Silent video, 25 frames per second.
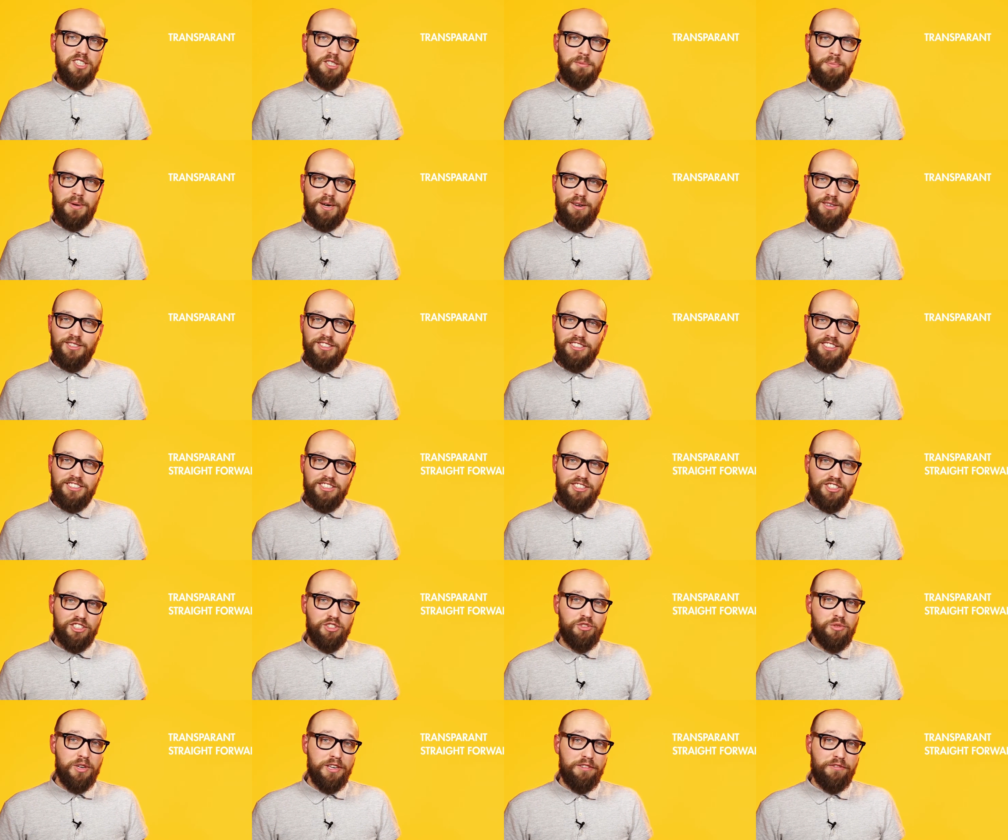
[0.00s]
transparent,
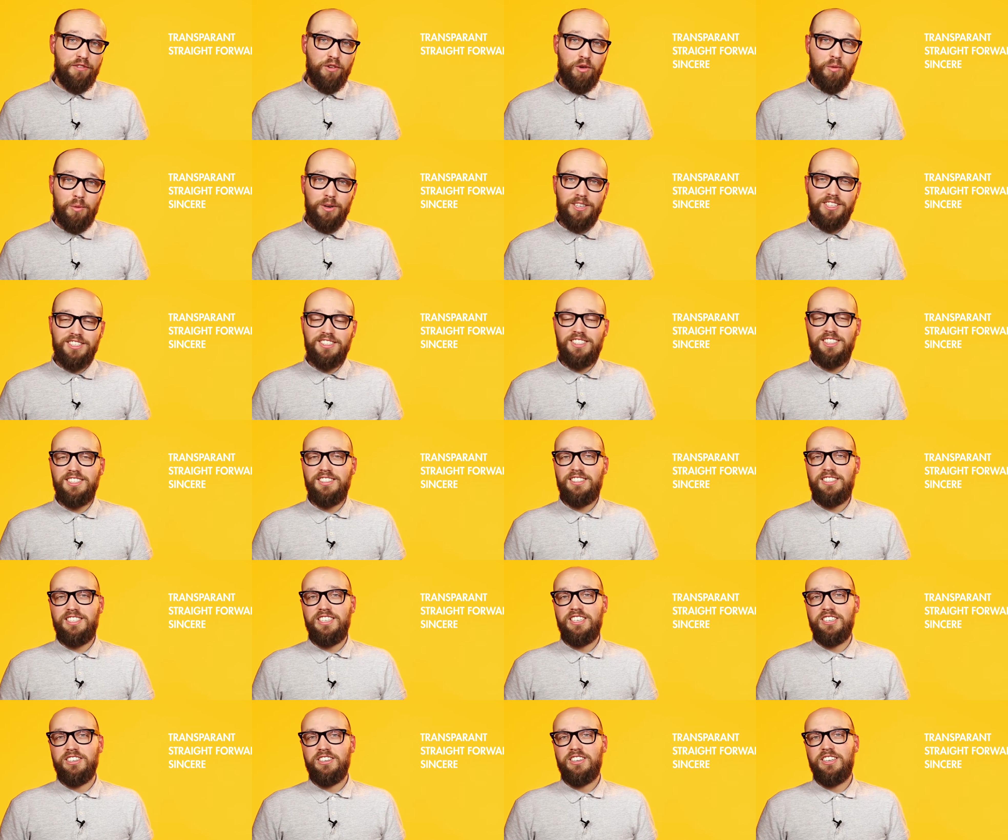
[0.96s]
straightforward and
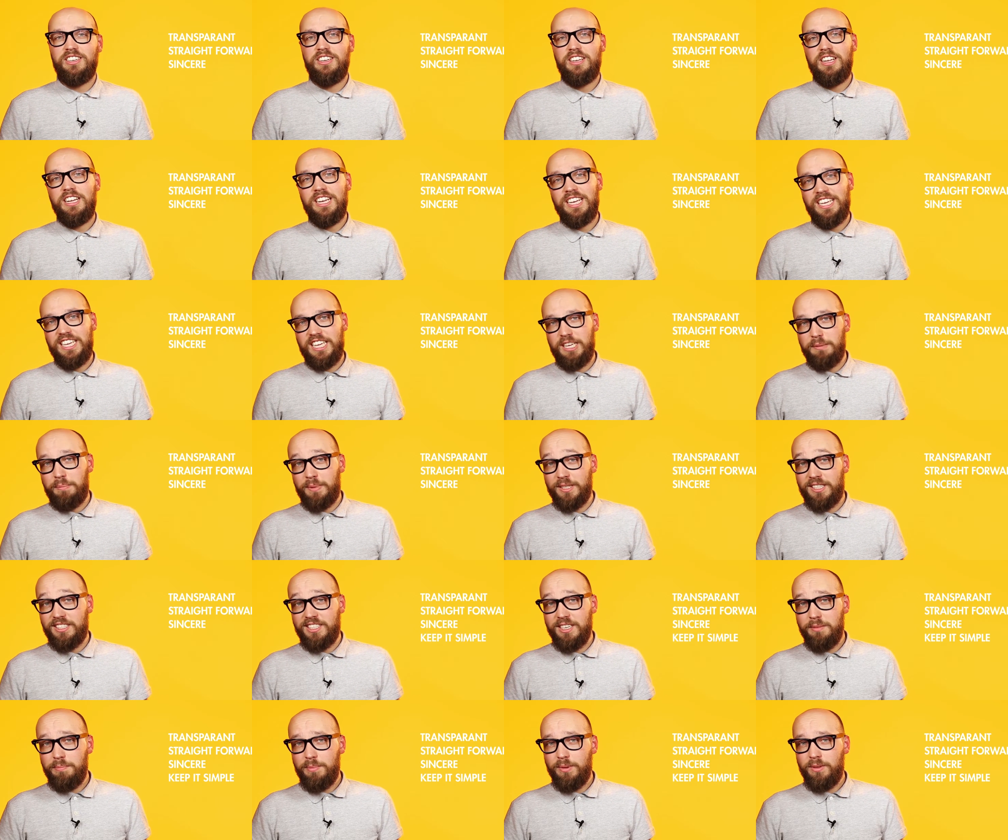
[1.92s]
sincere. Keep
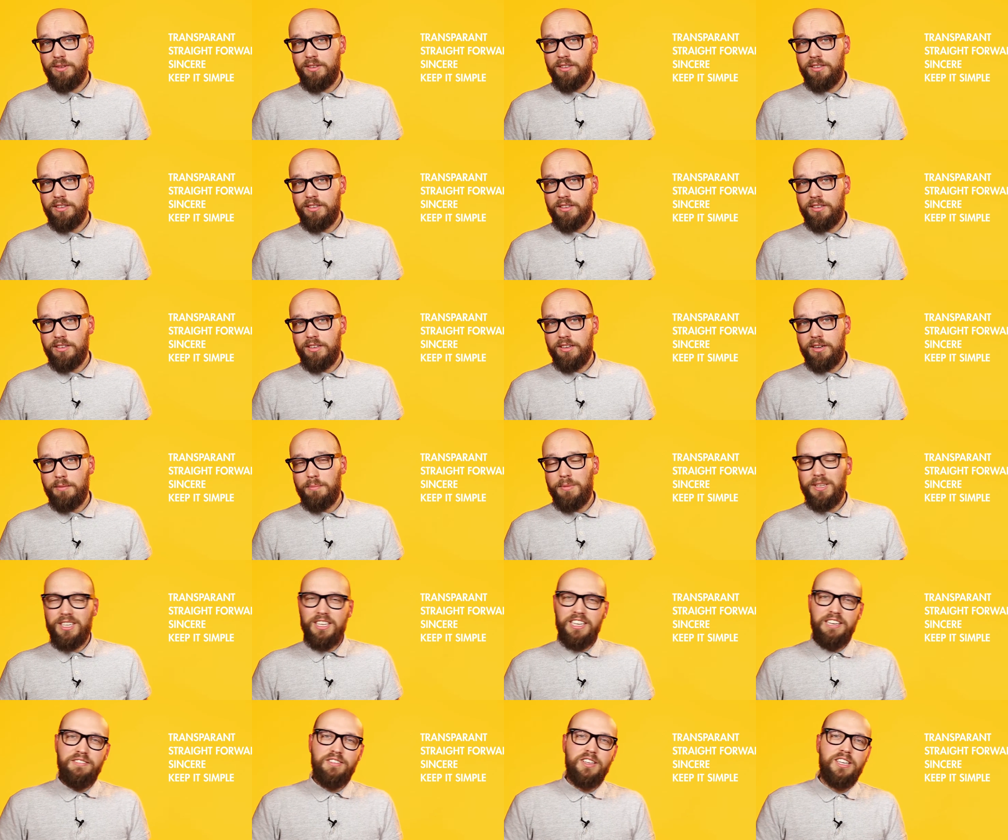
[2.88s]
it simple
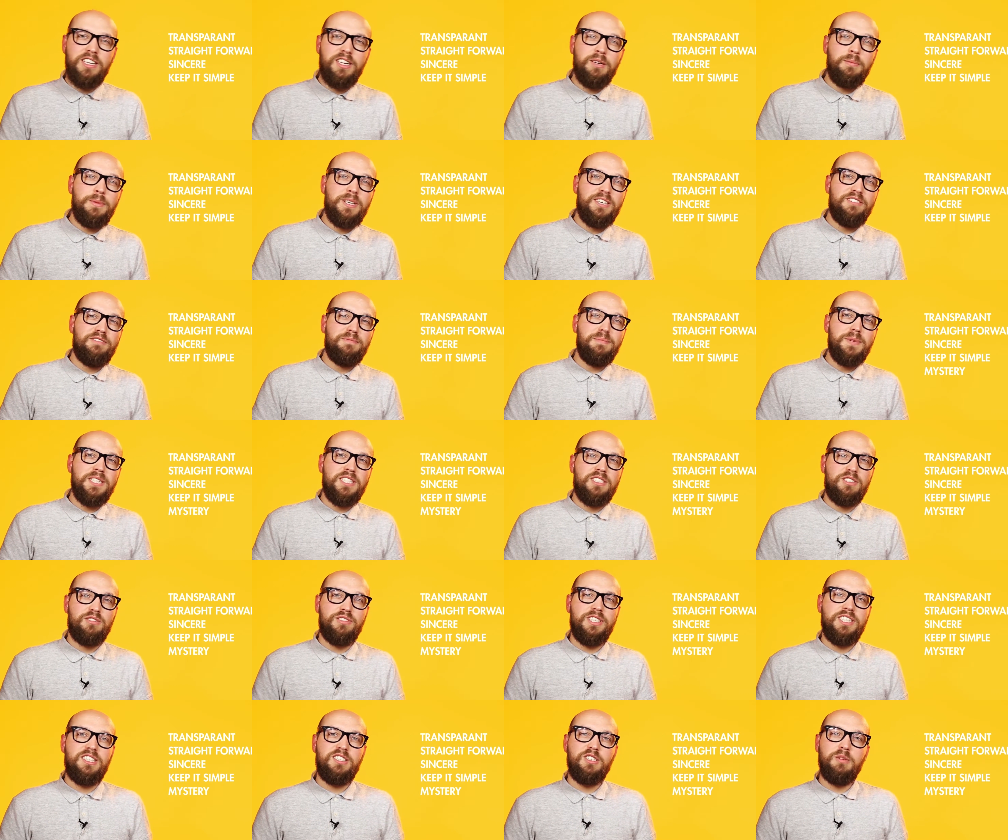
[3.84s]
but leave a little bit of
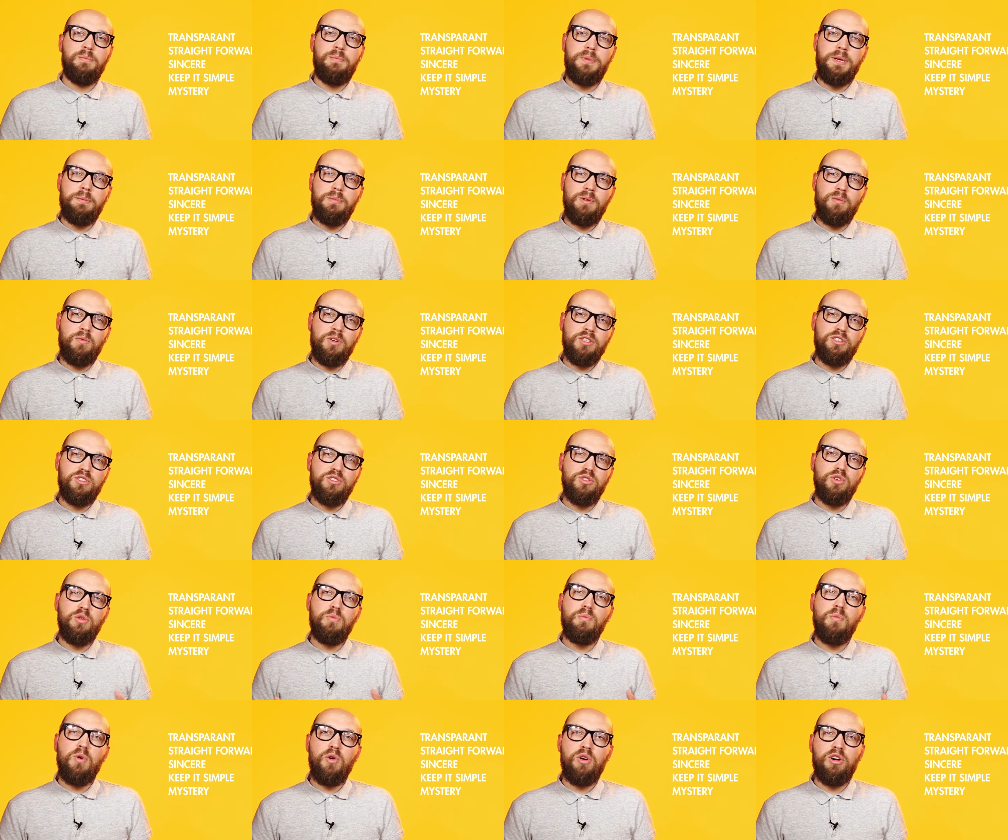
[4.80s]
mystery so people want to
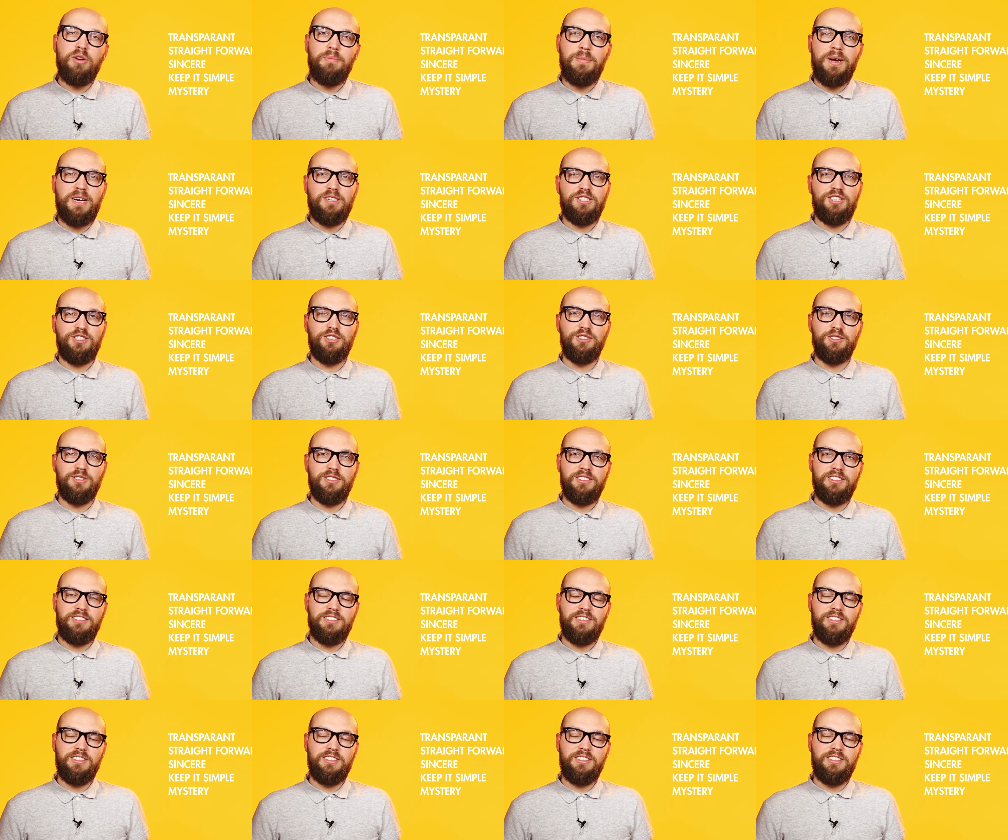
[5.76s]
know more about you.